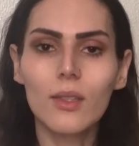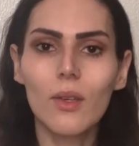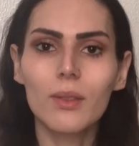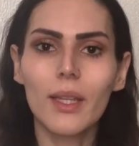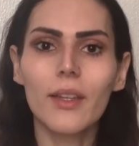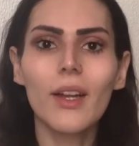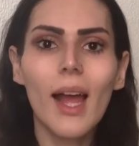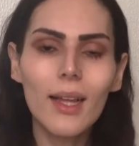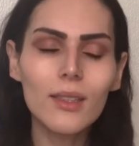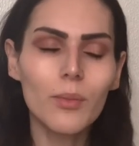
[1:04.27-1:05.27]
So I was like, there
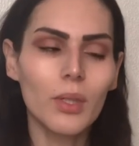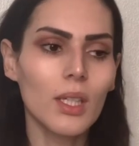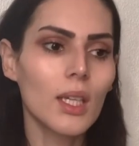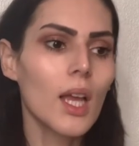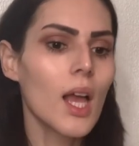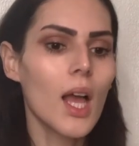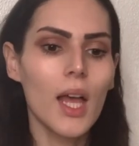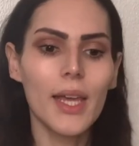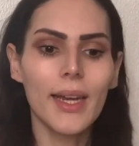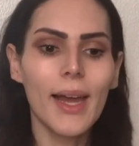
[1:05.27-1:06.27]
has to be
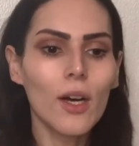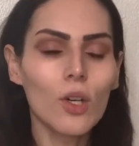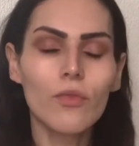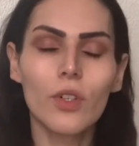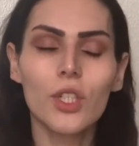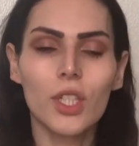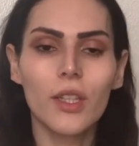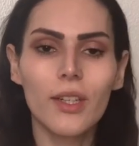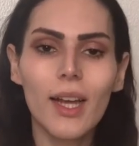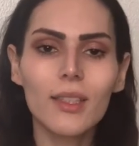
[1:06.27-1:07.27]
an at-home version.
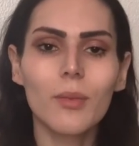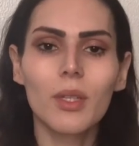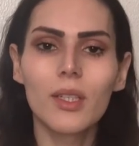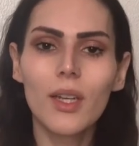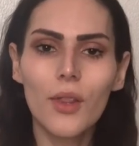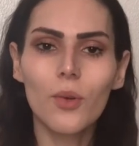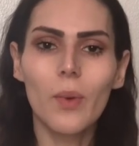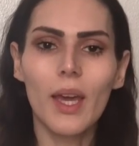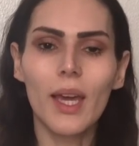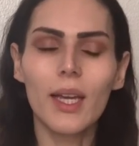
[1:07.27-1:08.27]
There has to be another
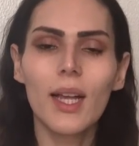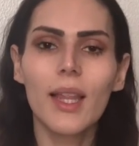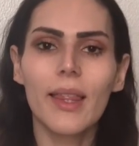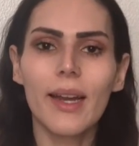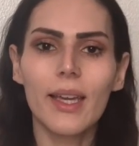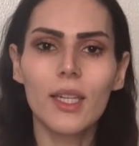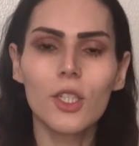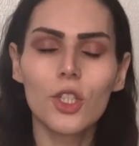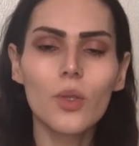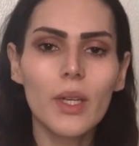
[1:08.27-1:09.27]
way that I can
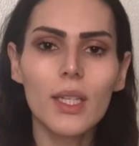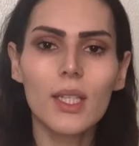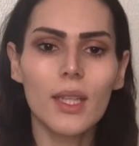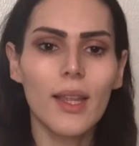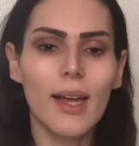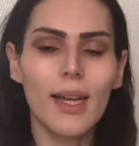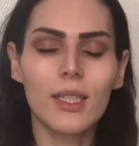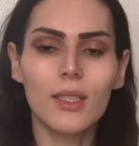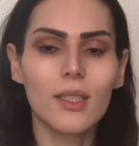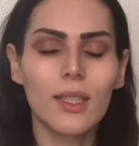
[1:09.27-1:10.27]
do it that
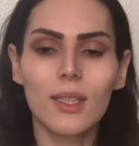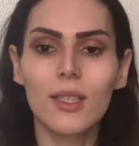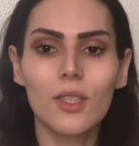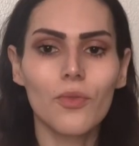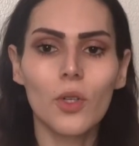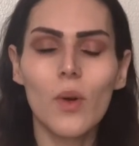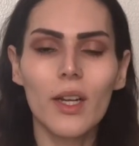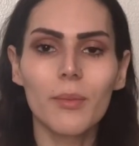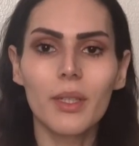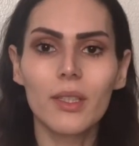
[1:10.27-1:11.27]
doesn't require
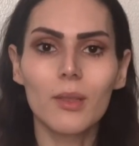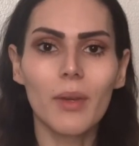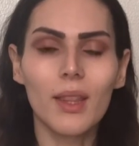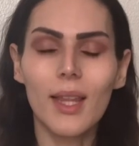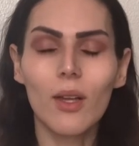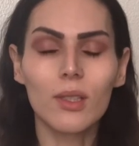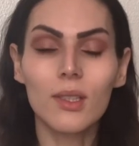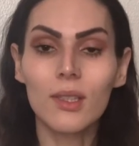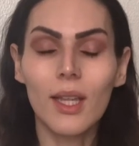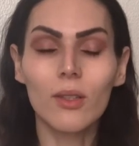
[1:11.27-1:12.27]
me to spend thousands
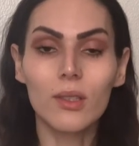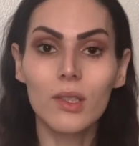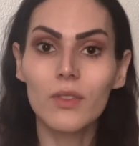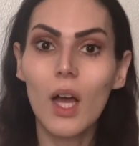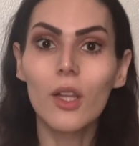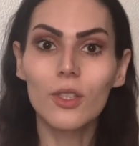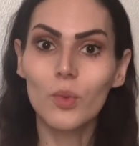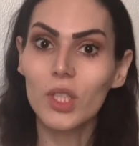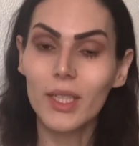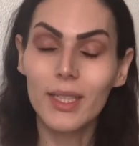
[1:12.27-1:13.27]
and thousands of dollars,
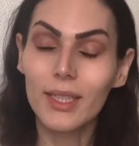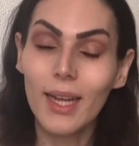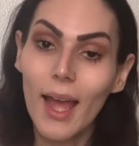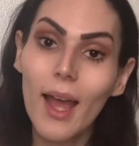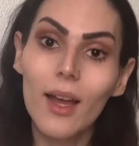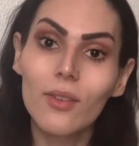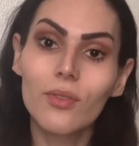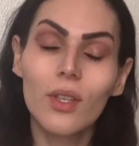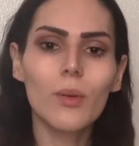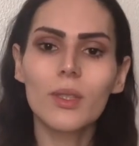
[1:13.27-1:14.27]
which I didn't have.
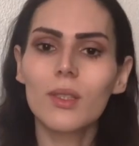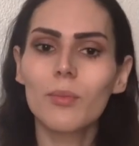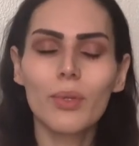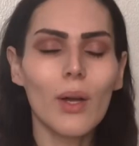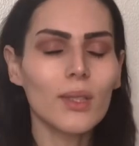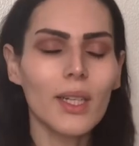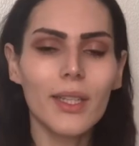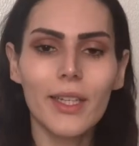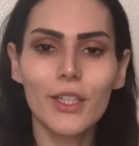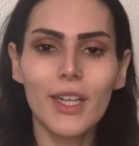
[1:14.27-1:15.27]
I was browsing on the
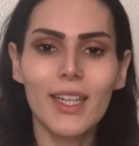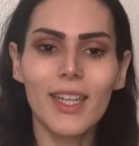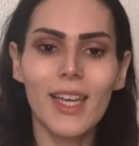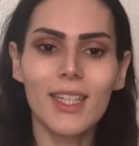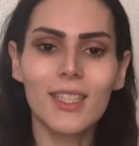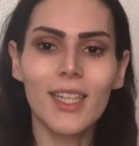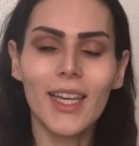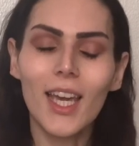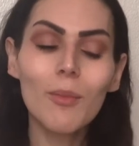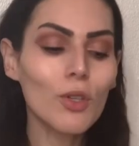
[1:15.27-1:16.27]
internet and I
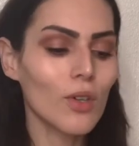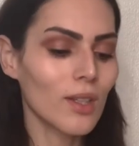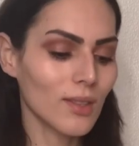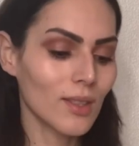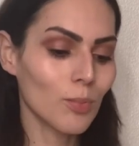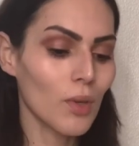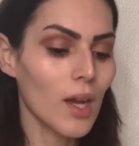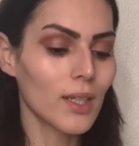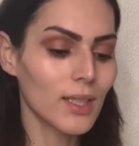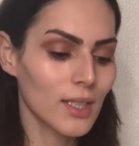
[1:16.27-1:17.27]
came across this
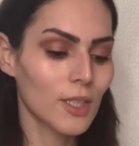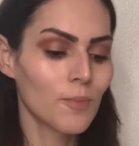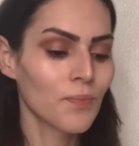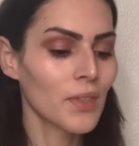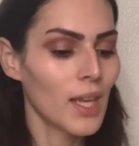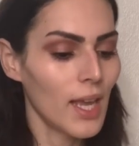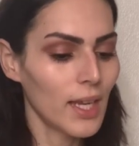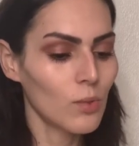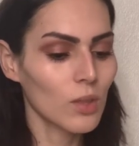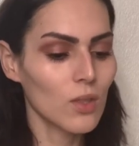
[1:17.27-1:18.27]
product, and
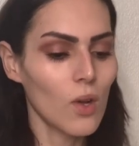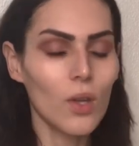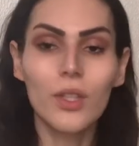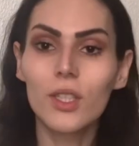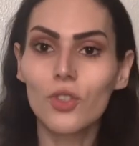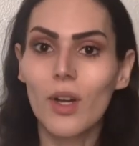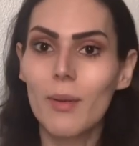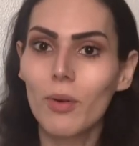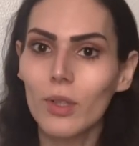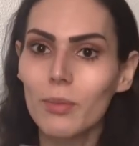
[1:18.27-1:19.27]
it was called the
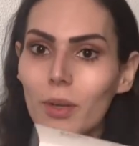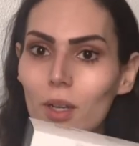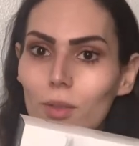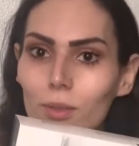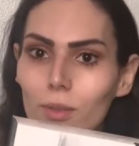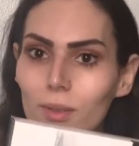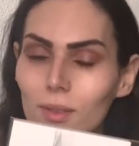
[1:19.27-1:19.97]
Tripollar Pose.